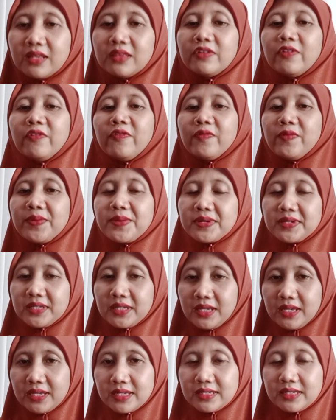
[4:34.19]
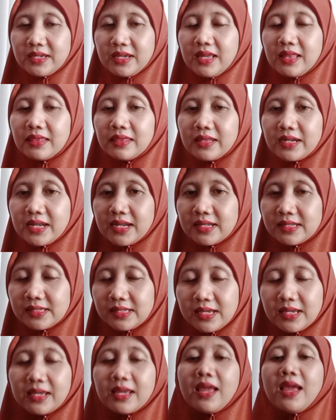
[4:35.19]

The first is intrinsic